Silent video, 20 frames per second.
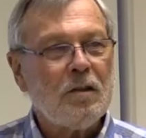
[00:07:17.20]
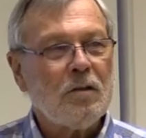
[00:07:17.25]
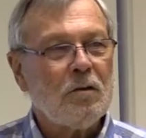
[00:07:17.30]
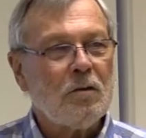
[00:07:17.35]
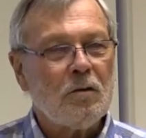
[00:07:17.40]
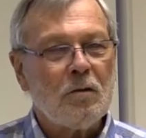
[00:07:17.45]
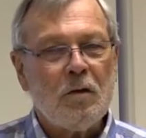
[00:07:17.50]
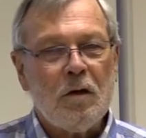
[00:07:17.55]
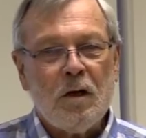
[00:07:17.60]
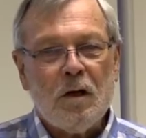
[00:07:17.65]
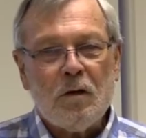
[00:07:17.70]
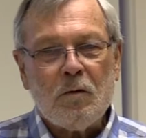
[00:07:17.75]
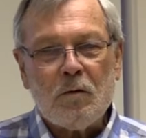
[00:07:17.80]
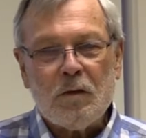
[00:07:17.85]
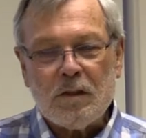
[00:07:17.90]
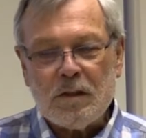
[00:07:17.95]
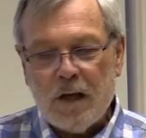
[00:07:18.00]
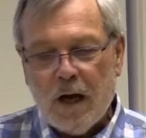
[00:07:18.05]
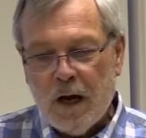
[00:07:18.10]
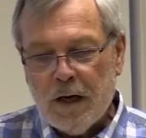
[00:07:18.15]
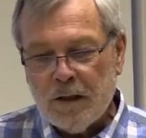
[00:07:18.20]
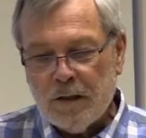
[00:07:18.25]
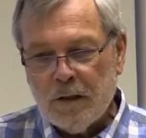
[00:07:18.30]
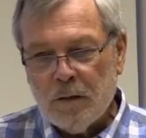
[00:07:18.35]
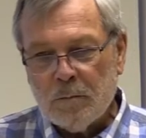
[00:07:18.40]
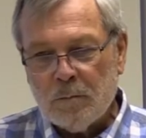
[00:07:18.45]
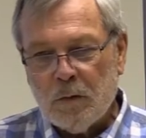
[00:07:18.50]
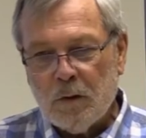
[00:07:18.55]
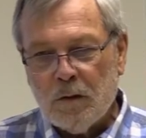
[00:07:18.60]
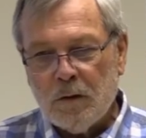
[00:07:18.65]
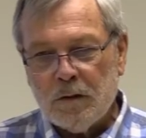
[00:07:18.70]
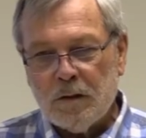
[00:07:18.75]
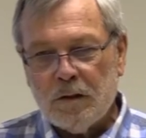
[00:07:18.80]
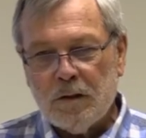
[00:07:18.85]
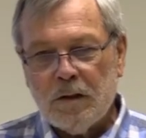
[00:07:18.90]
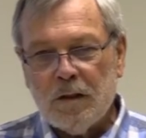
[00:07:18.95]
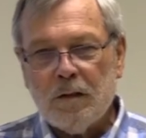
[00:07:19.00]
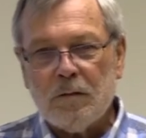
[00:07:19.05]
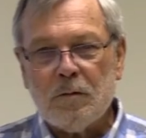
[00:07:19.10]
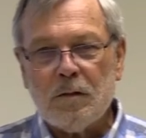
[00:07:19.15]
who resided in
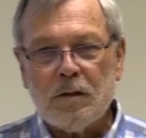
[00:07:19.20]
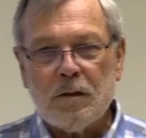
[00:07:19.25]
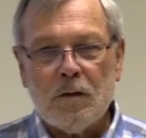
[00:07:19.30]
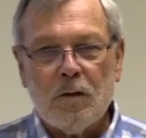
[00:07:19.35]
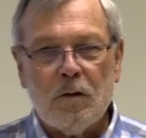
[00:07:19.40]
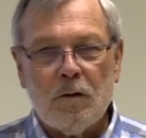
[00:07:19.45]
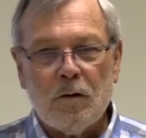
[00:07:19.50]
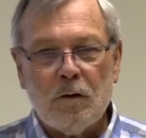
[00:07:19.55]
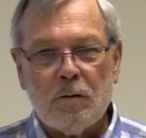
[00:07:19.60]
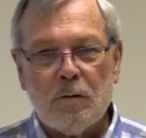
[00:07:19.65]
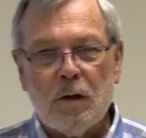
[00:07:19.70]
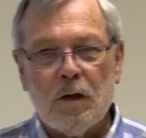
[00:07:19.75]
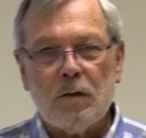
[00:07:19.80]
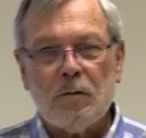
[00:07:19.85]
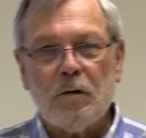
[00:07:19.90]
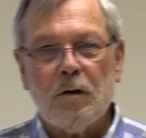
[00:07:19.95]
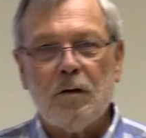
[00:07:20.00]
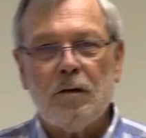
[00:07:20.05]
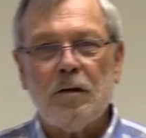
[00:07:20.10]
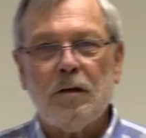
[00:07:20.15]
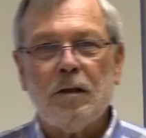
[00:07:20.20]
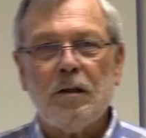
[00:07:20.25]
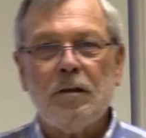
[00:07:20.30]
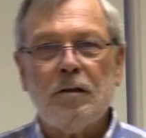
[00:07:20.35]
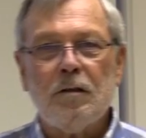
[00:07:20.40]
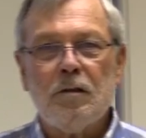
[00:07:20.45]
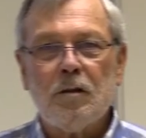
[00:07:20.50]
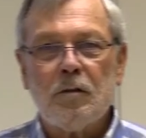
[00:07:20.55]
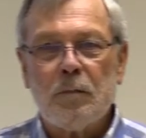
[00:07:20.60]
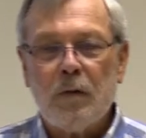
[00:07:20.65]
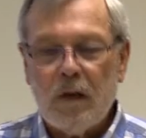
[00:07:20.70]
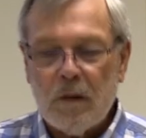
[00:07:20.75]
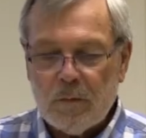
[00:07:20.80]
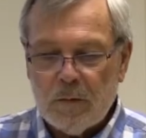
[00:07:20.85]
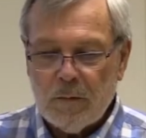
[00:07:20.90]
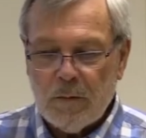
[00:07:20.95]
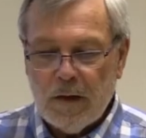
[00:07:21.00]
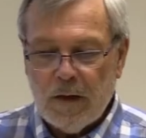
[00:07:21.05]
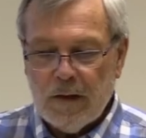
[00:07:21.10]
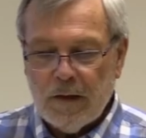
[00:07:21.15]
Boulder and was an old railroader and
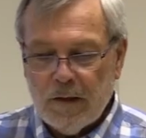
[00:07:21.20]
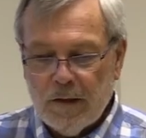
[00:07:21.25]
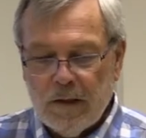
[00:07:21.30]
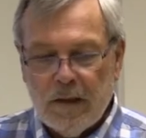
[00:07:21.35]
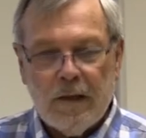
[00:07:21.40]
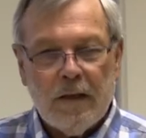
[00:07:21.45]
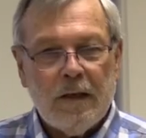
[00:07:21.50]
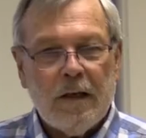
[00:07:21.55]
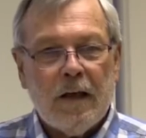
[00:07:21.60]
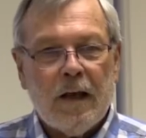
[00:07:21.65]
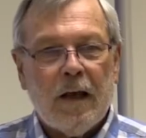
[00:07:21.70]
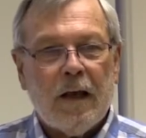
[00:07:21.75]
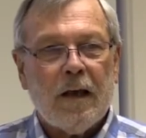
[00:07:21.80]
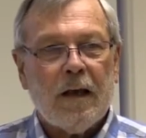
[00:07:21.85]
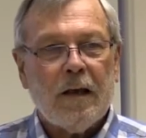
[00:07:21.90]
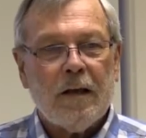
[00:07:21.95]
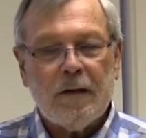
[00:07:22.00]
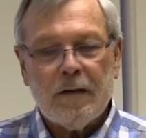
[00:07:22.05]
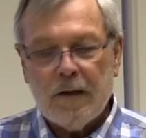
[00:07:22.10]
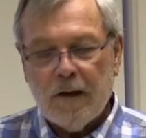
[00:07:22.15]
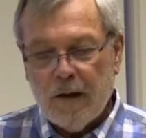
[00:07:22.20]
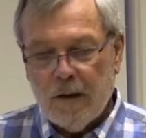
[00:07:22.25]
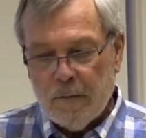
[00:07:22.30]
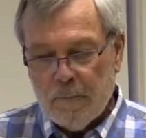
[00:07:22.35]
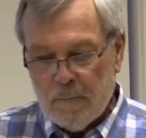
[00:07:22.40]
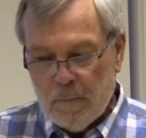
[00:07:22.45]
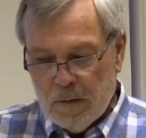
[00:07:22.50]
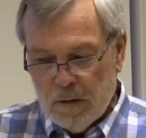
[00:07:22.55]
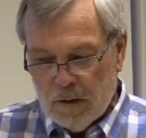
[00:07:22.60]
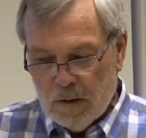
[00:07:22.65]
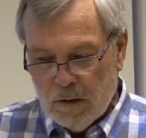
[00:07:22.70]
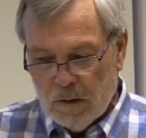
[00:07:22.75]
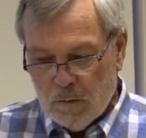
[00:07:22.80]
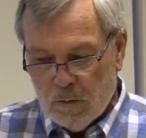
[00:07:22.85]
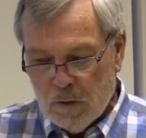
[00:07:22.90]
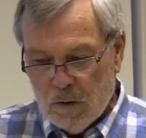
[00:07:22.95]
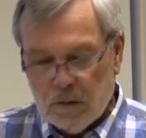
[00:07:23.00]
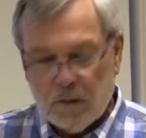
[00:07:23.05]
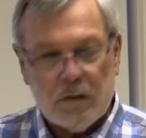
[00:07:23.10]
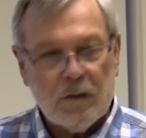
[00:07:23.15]
newspaperman, And uh, he
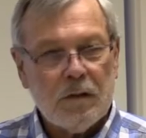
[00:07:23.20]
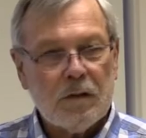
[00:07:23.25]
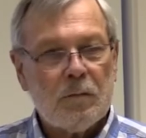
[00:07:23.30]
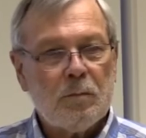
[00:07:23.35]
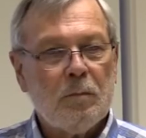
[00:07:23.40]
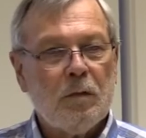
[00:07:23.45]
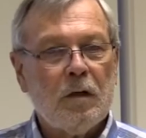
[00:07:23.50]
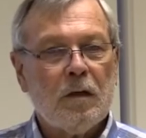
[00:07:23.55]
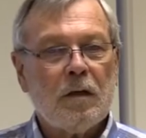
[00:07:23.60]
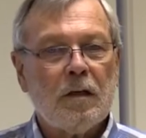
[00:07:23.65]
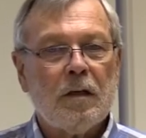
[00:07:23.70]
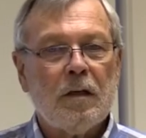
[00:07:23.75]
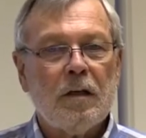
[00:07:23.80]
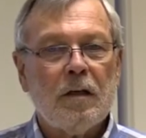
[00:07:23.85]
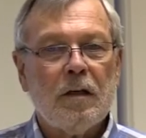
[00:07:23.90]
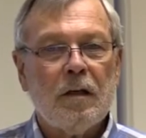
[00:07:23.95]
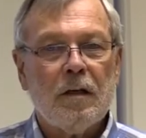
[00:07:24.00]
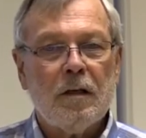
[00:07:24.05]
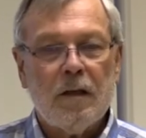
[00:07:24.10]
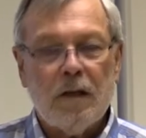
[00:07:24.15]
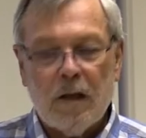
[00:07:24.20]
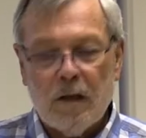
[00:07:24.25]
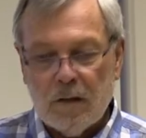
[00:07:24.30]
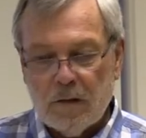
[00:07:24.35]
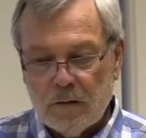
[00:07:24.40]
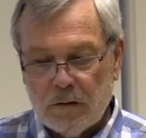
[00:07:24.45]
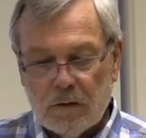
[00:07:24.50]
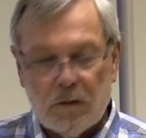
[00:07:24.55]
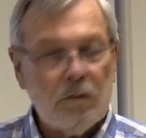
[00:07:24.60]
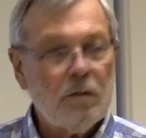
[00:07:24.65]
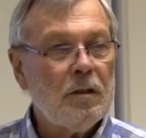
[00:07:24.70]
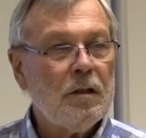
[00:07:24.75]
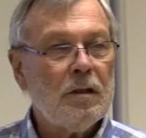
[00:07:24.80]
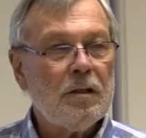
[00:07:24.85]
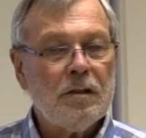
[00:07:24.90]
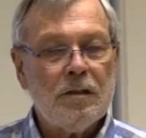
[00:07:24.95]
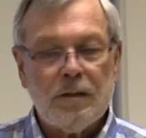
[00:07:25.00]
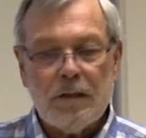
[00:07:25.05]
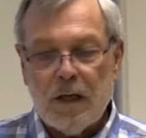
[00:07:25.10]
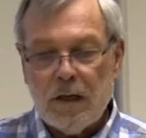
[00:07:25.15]
wrote this book, and then uh, there's two
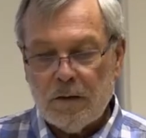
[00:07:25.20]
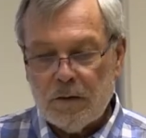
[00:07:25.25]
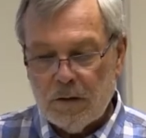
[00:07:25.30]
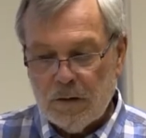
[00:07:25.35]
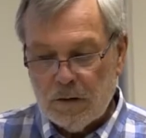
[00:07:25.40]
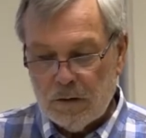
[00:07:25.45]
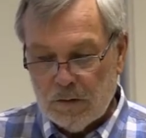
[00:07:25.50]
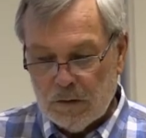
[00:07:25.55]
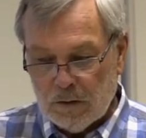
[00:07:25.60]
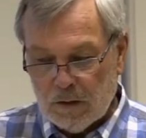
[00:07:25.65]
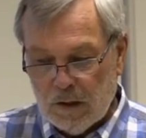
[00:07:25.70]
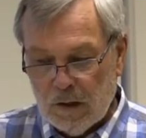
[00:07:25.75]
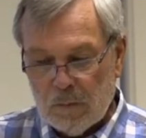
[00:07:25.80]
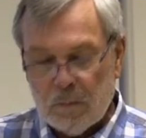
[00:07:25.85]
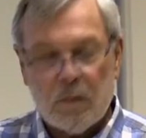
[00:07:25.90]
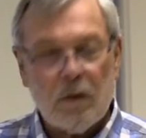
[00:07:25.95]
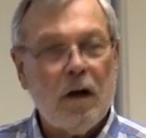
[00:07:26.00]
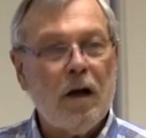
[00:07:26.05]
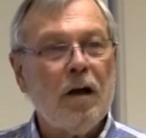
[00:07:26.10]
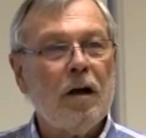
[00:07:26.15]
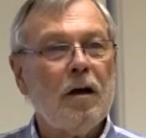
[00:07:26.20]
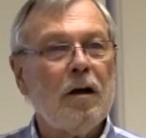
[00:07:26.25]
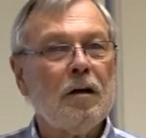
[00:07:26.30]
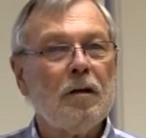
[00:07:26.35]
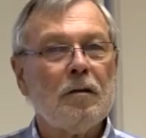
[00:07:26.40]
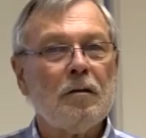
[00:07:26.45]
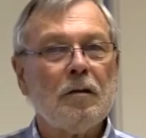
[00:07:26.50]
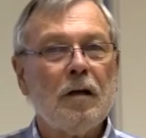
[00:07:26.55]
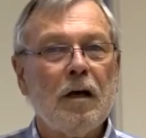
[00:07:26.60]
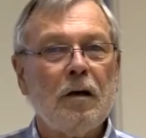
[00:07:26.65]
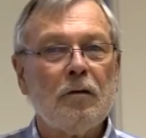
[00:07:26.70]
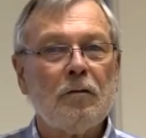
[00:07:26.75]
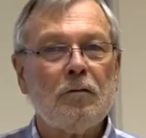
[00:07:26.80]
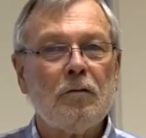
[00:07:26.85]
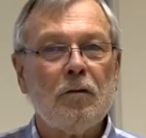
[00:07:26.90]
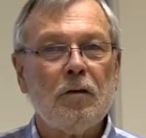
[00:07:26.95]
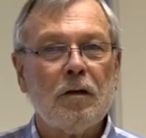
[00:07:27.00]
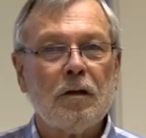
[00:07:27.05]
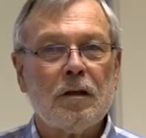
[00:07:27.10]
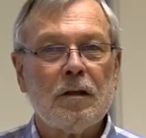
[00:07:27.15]
editions out there, so keep your eye on it, out
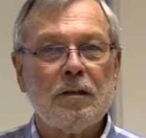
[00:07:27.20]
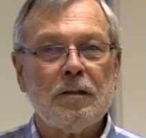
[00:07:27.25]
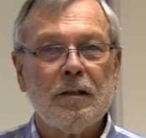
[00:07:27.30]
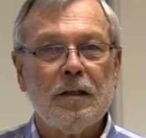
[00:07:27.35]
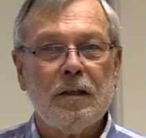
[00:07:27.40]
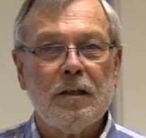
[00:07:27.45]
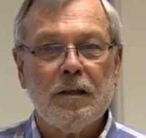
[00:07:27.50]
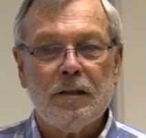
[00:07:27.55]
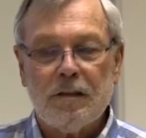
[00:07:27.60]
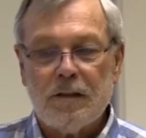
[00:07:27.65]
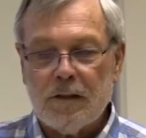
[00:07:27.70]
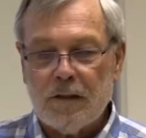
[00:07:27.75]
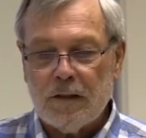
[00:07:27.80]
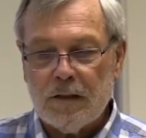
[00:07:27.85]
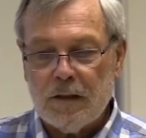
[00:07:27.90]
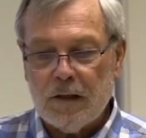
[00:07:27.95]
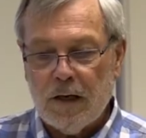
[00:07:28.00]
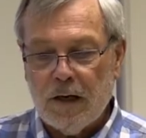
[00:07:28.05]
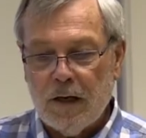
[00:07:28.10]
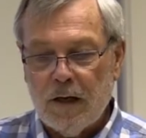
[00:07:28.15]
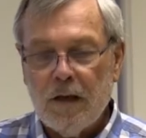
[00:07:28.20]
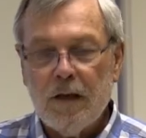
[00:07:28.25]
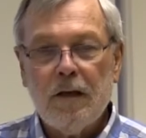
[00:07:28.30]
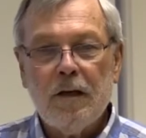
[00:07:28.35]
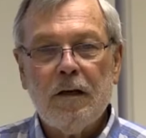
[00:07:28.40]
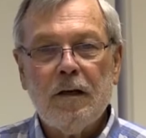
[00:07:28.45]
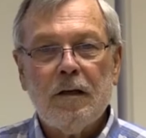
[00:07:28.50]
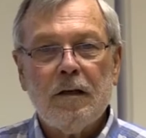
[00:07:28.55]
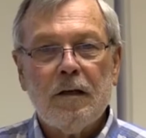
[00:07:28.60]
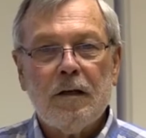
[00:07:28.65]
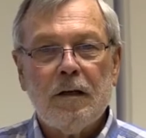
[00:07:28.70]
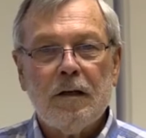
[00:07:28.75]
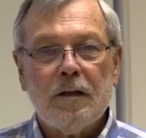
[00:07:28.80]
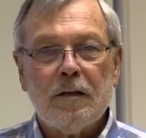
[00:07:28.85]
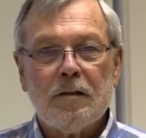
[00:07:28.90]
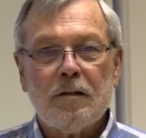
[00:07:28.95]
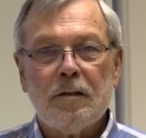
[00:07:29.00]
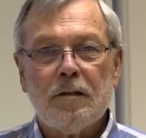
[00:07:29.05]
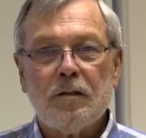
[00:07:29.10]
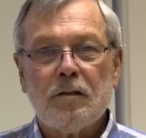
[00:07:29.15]
for it, because it is the uh, it
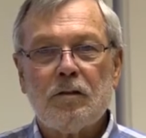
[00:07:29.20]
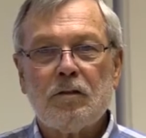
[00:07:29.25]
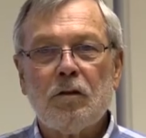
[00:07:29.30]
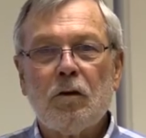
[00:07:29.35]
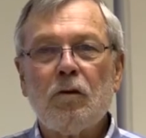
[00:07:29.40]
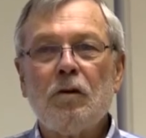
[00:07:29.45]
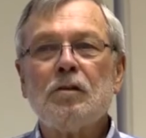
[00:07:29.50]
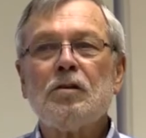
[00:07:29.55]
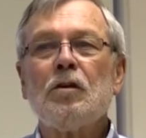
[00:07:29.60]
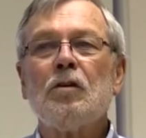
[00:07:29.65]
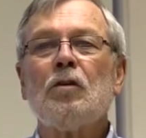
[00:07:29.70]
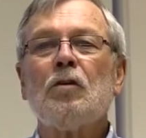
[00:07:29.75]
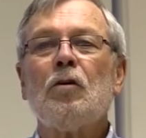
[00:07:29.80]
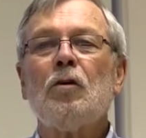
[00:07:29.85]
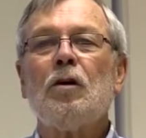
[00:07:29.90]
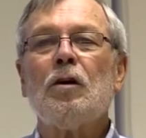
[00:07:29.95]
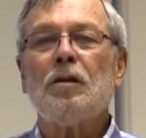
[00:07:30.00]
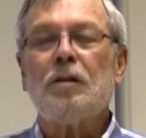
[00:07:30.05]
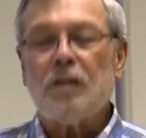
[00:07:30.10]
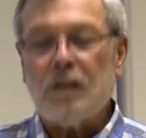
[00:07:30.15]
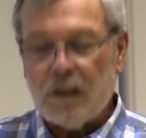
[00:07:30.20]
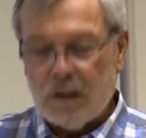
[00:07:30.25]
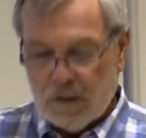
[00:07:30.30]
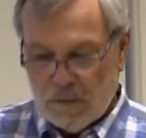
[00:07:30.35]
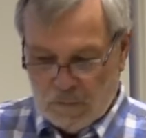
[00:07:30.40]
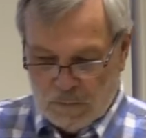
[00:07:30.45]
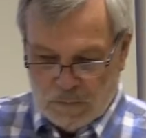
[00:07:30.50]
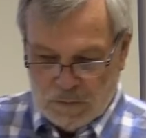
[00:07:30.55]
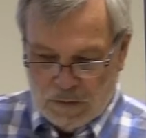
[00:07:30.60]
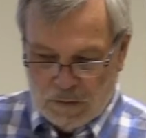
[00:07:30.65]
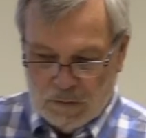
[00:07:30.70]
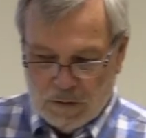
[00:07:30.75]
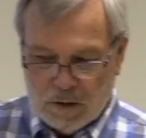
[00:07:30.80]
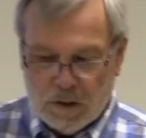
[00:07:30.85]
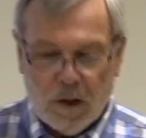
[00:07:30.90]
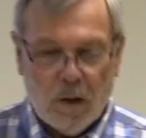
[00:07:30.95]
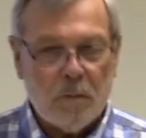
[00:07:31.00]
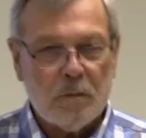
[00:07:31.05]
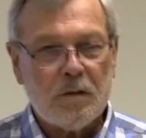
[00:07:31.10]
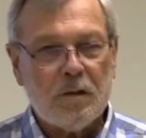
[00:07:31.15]
is the source authority when
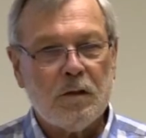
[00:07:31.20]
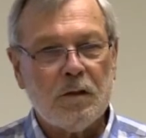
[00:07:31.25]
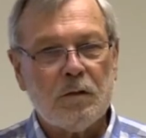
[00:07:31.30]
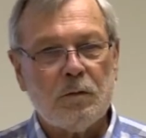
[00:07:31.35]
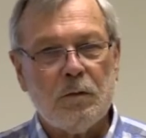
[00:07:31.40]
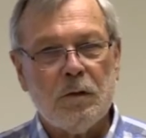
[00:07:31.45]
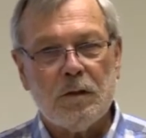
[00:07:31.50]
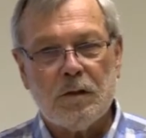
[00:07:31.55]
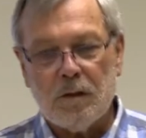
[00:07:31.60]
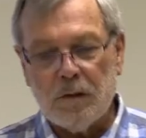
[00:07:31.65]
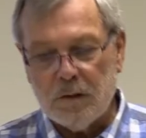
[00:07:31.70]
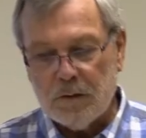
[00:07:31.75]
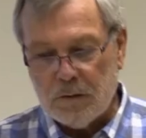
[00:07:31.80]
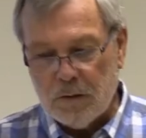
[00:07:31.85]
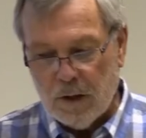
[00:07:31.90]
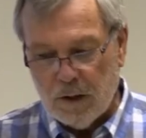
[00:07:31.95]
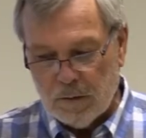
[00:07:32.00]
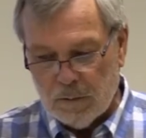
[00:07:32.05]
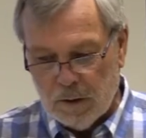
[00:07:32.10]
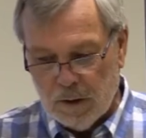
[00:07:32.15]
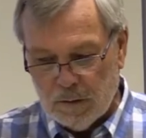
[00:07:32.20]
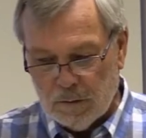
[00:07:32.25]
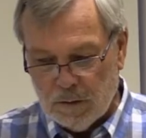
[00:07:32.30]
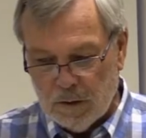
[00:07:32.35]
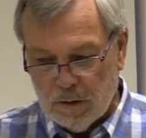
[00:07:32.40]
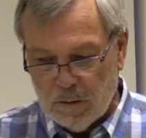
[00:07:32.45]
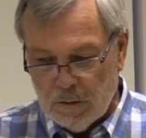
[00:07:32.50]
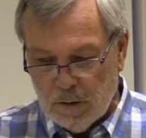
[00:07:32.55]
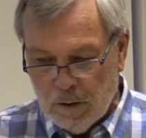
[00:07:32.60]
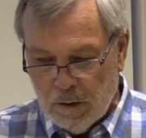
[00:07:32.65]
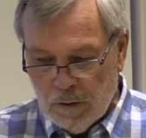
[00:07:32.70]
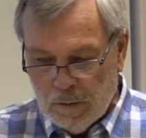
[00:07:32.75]
it comes to the Switzerland Trail Railroad.